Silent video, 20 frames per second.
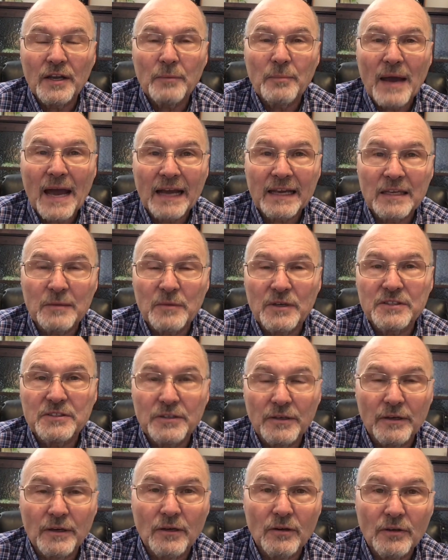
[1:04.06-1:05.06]
the backing
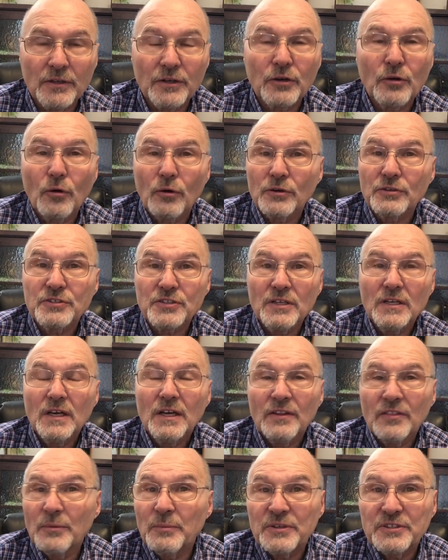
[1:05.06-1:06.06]
material. And of course,
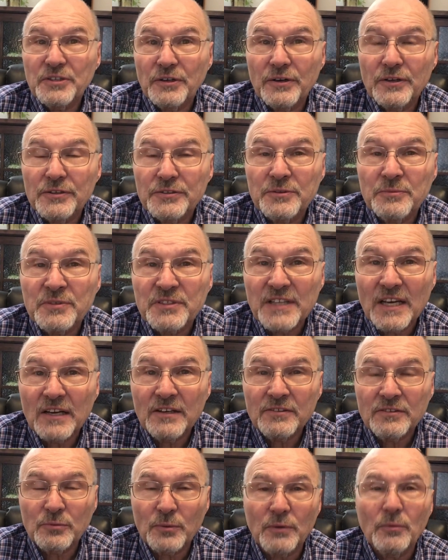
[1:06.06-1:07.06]
the materials
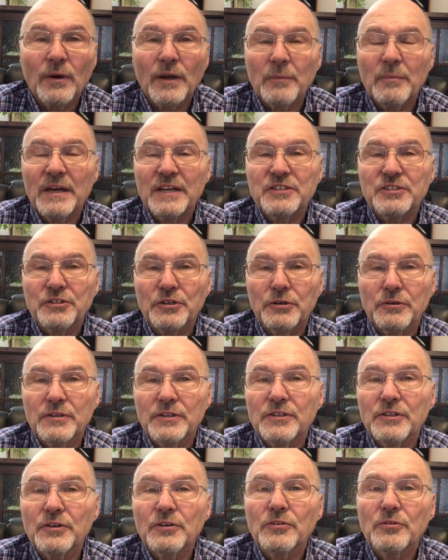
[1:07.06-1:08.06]
themselves, we want to make sure
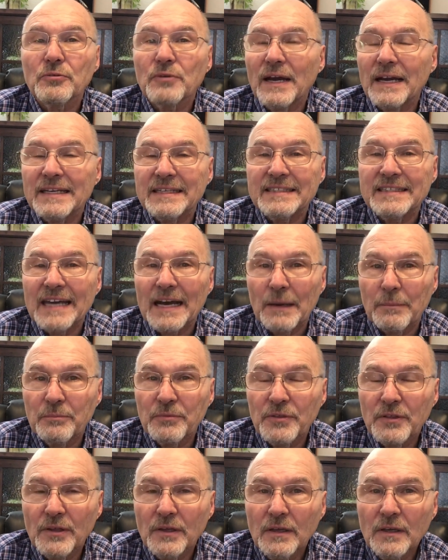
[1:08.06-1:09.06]
that they're the right
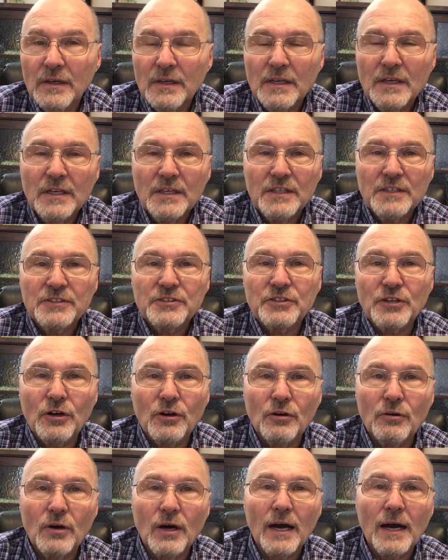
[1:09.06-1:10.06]
depth.
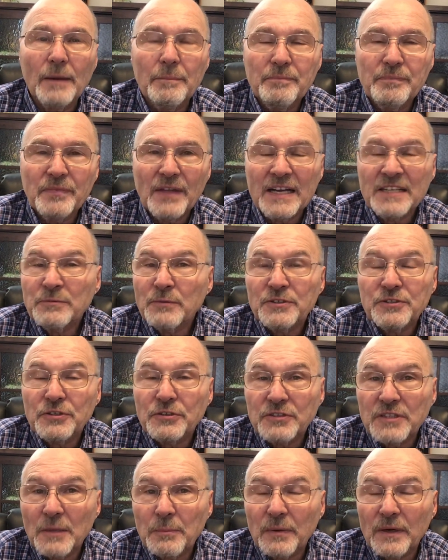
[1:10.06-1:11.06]
So that's what you're
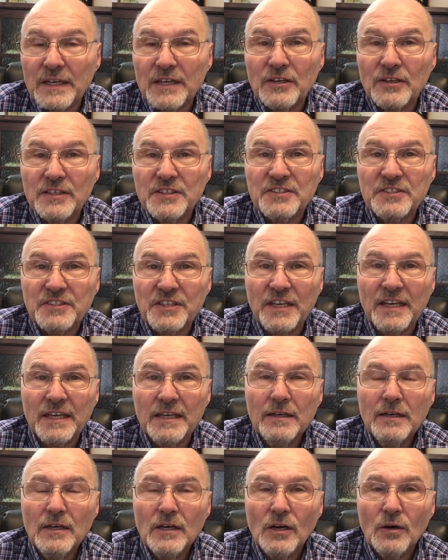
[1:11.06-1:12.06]
typically going to
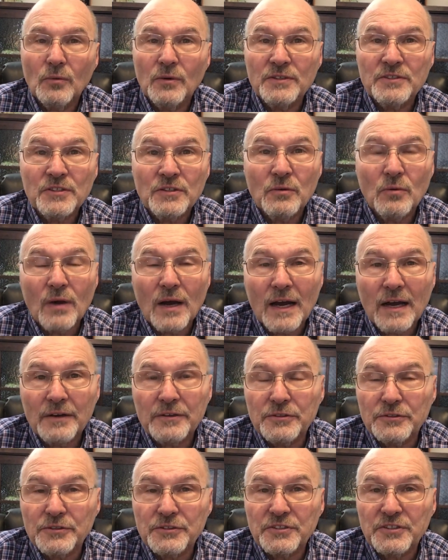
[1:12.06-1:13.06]
see. Once in a while,
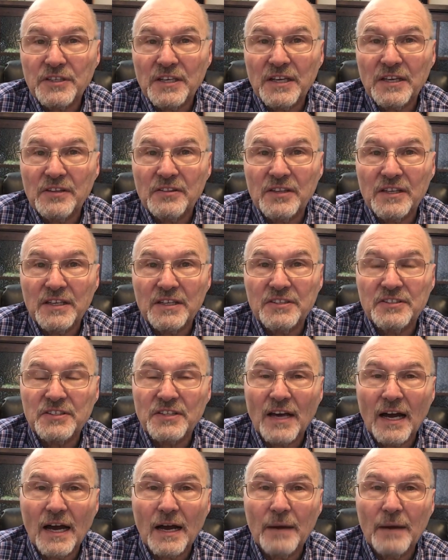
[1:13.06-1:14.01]
you'll see these